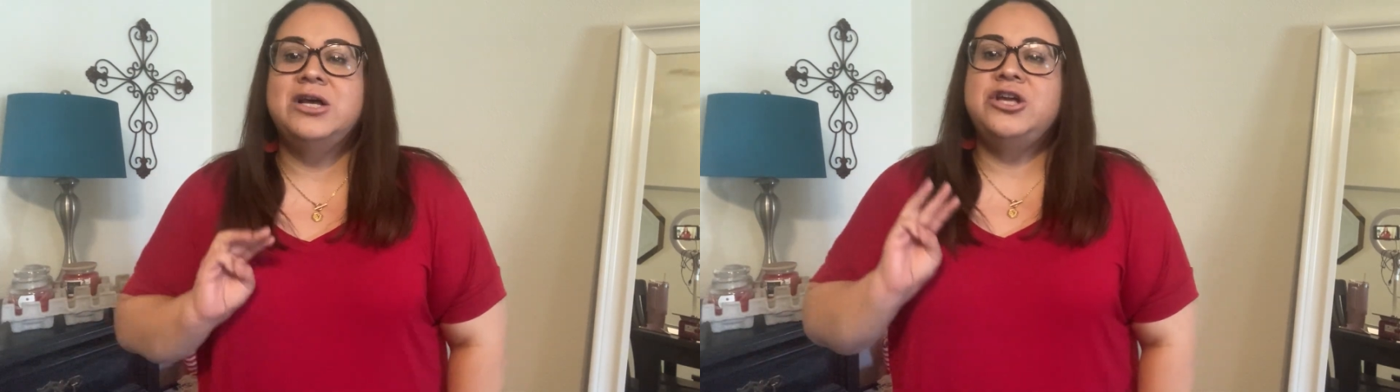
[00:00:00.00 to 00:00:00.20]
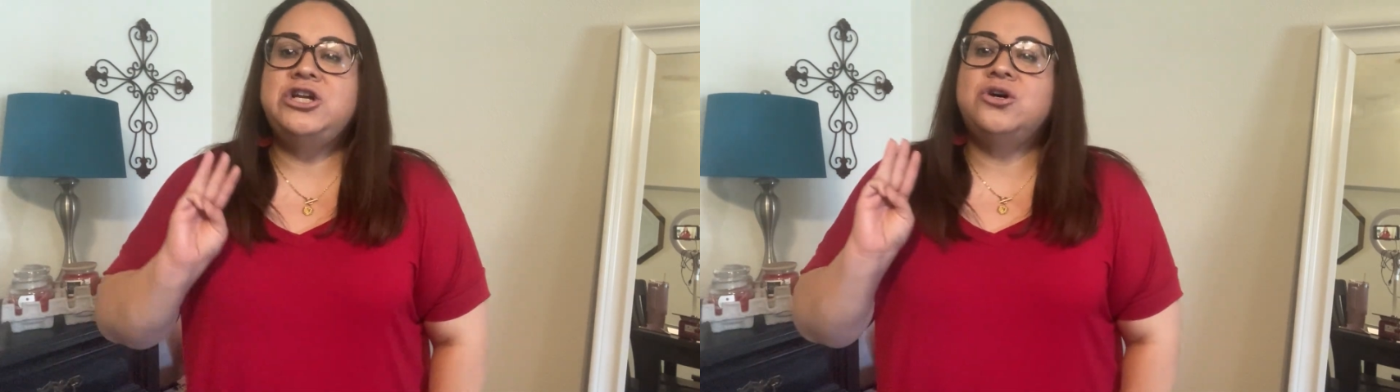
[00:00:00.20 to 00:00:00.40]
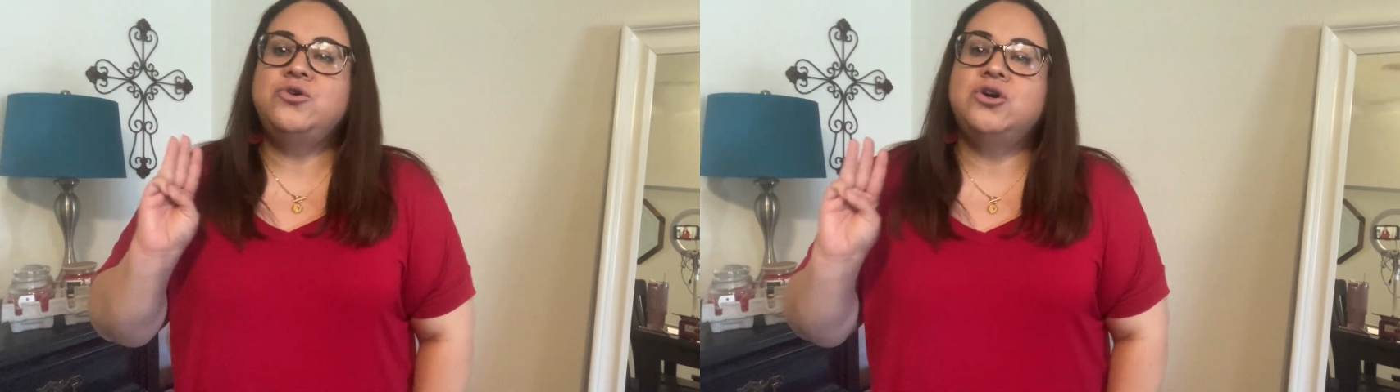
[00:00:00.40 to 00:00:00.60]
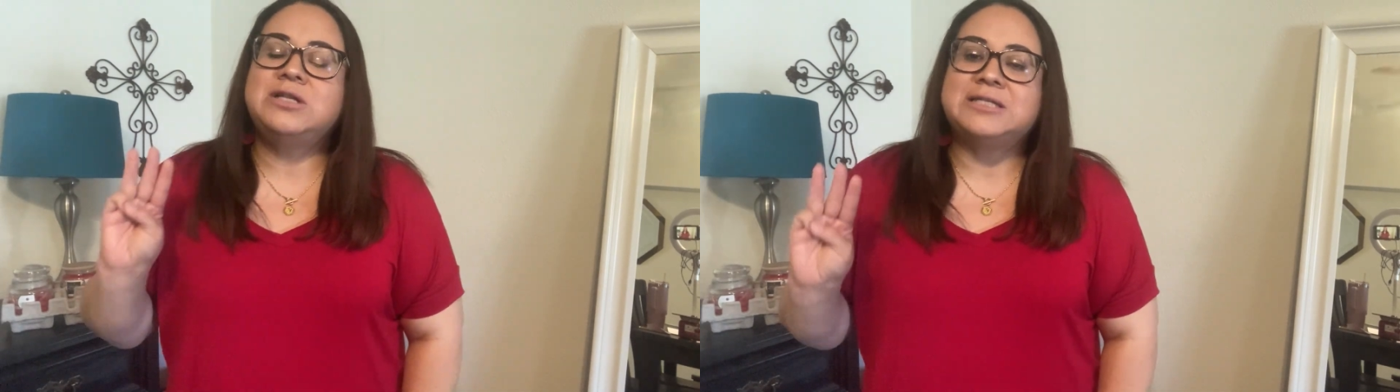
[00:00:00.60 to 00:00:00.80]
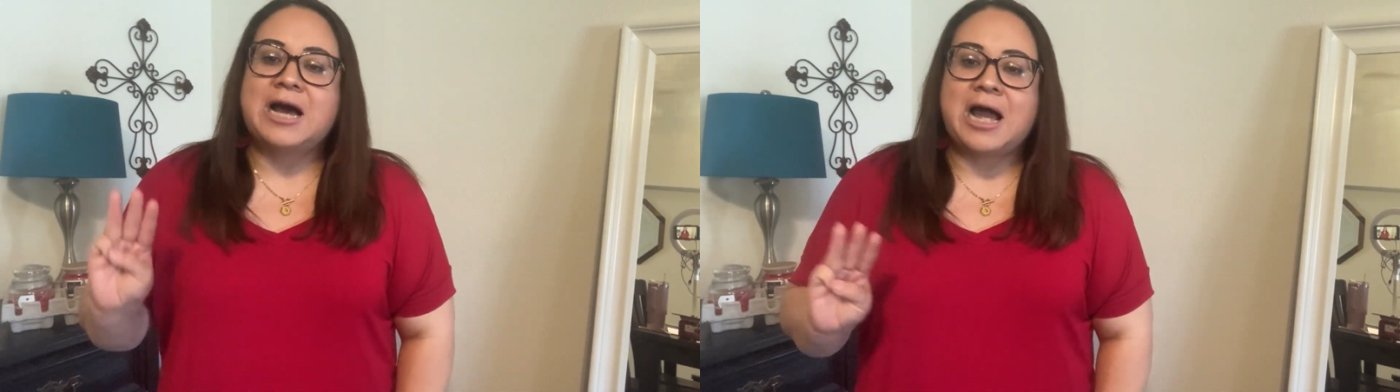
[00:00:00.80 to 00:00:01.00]
You don't know the
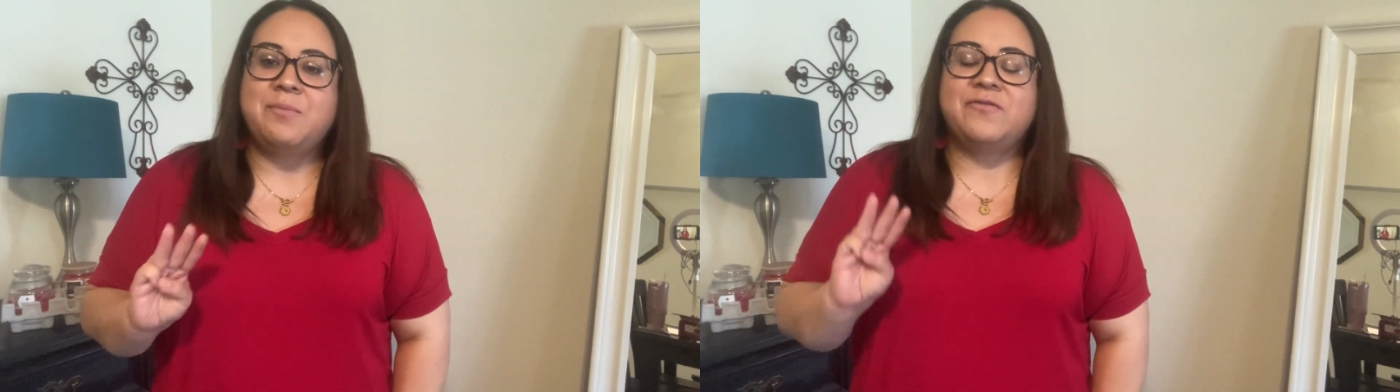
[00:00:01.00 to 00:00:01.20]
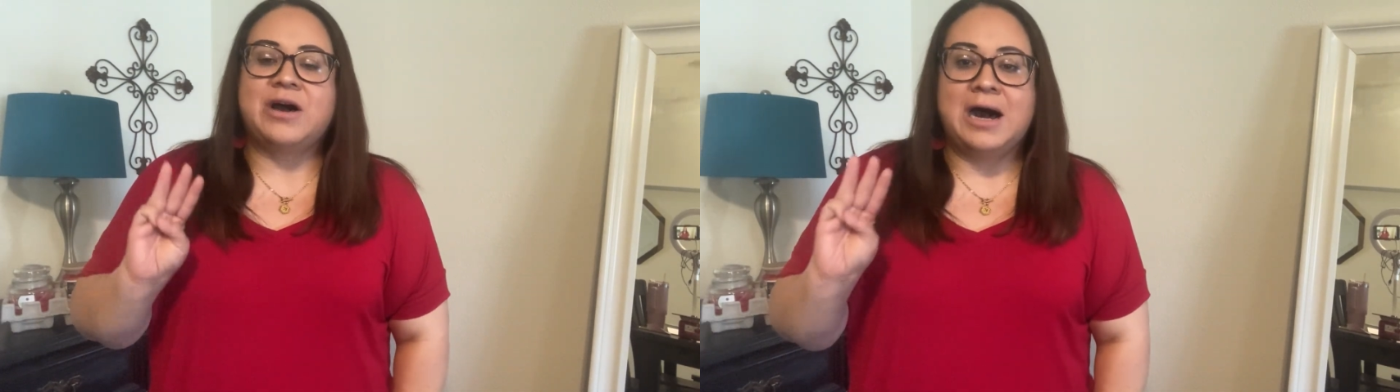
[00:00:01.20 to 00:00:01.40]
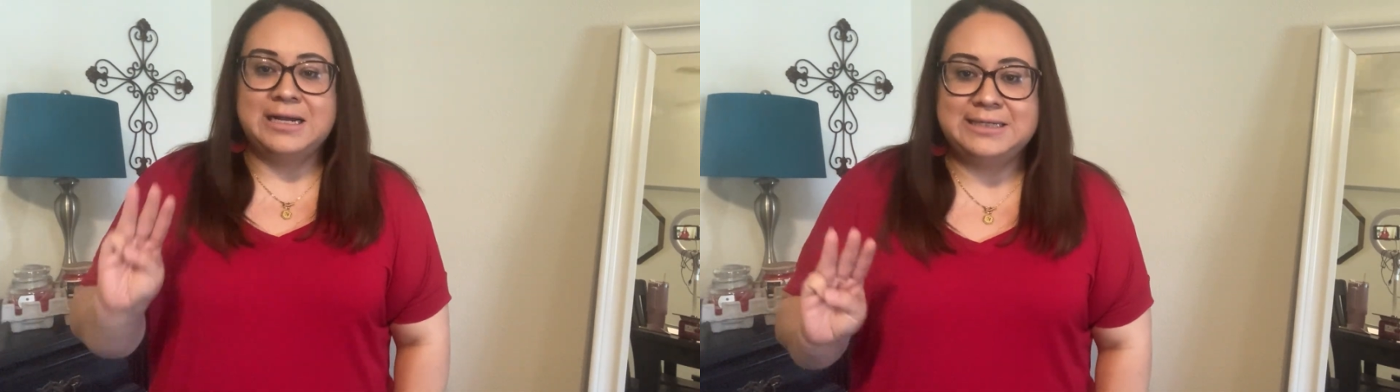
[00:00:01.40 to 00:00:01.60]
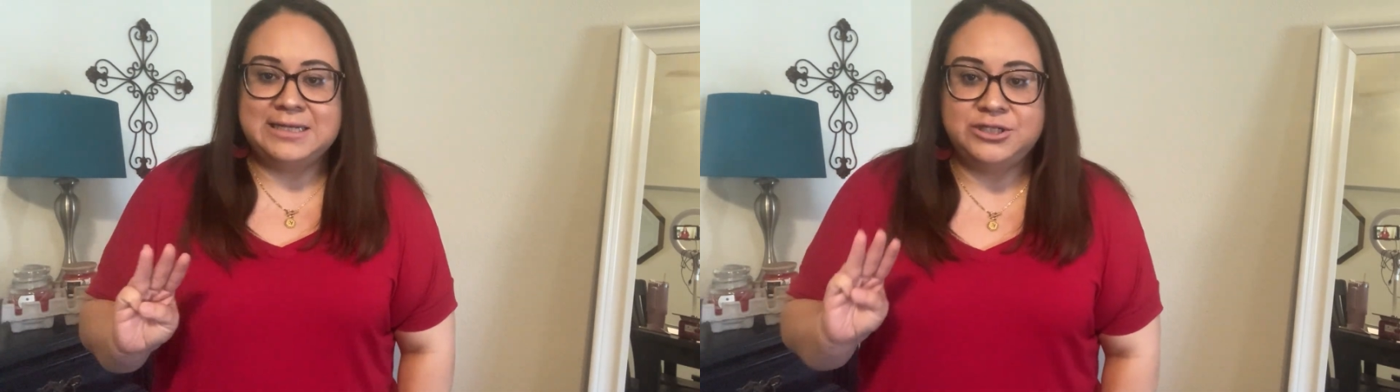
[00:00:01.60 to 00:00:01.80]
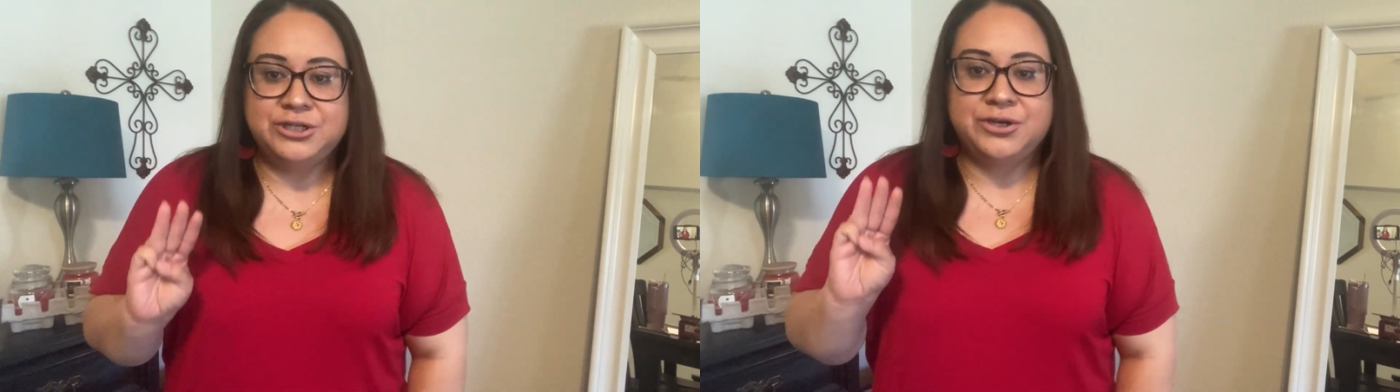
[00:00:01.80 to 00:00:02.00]
type of
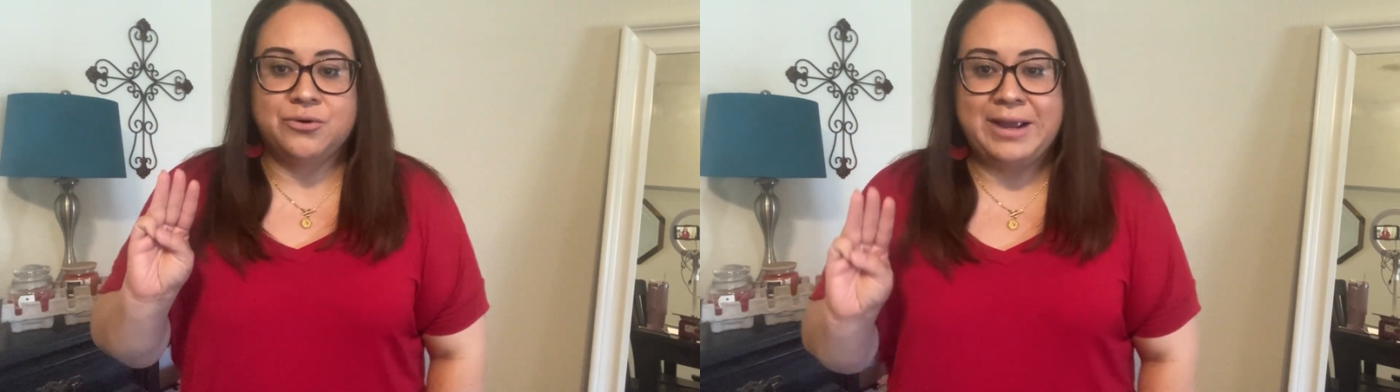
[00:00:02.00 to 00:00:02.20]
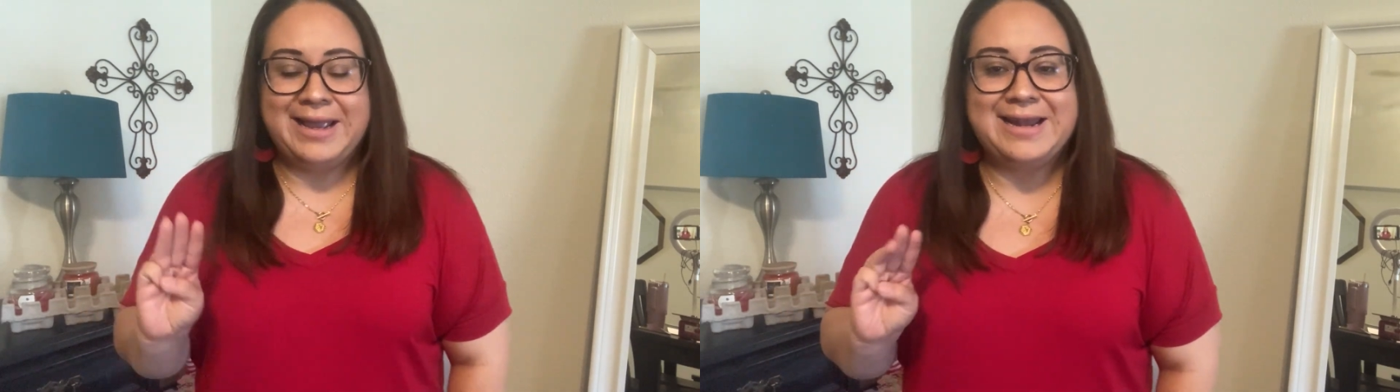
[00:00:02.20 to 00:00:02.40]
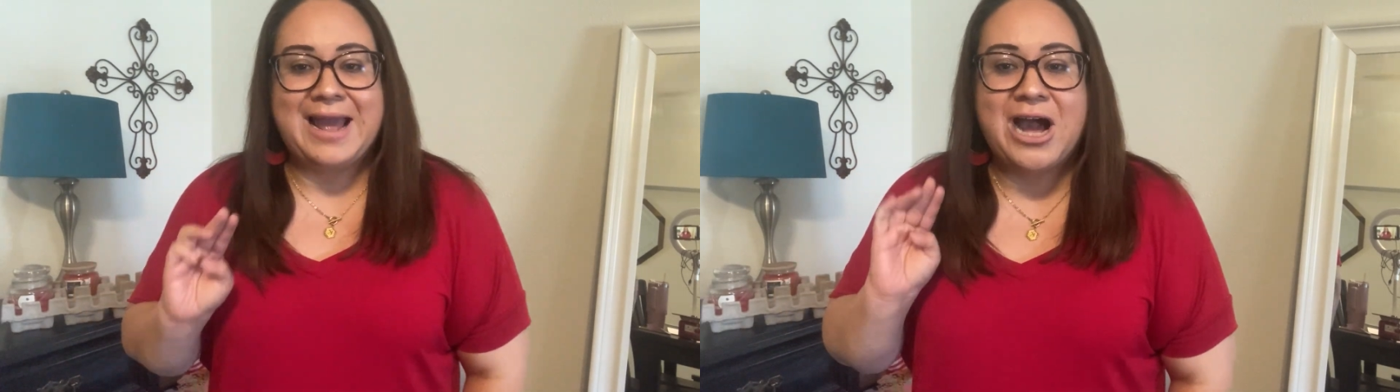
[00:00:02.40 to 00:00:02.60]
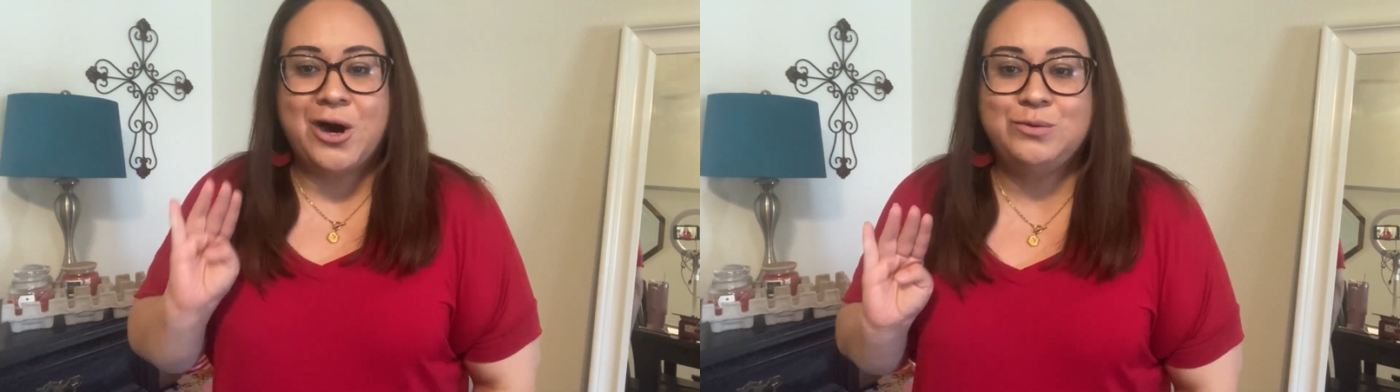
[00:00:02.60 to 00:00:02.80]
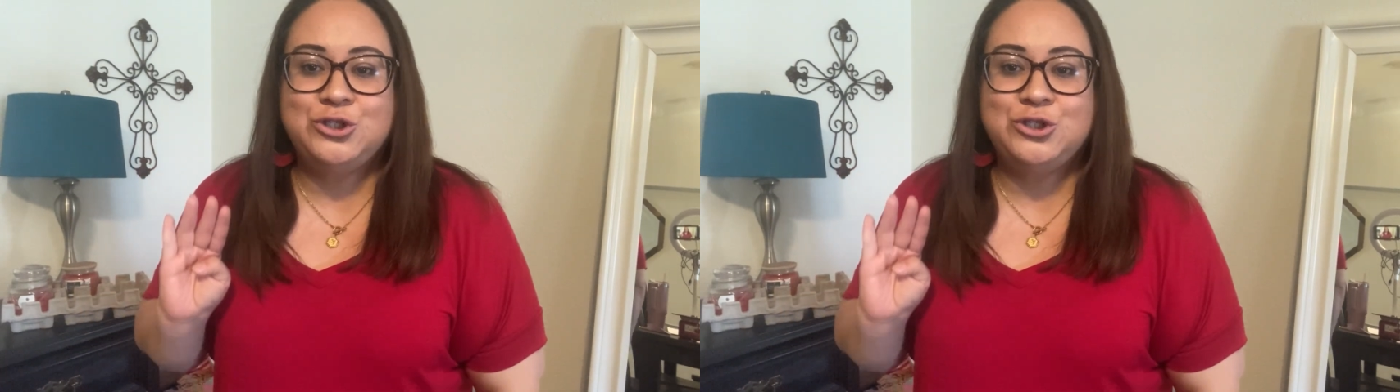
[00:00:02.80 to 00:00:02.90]
content to create and how